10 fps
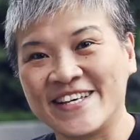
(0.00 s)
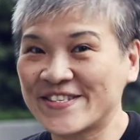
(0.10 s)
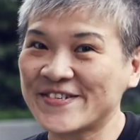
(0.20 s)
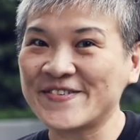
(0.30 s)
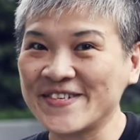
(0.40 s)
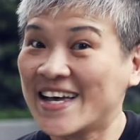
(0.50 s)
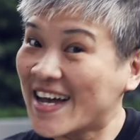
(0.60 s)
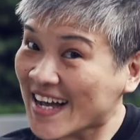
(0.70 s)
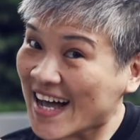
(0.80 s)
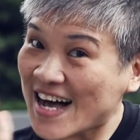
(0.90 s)
So
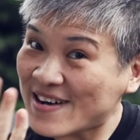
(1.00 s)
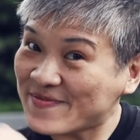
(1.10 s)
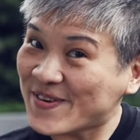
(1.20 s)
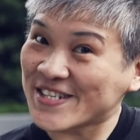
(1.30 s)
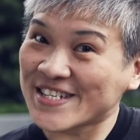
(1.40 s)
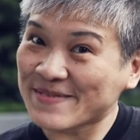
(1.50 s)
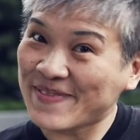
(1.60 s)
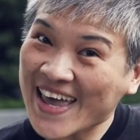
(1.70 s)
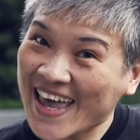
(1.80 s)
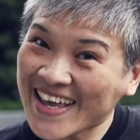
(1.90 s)
come watch the
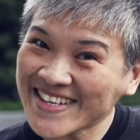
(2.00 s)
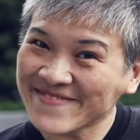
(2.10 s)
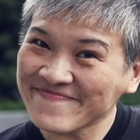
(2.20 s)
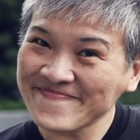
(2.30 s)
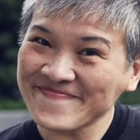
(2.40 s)
play.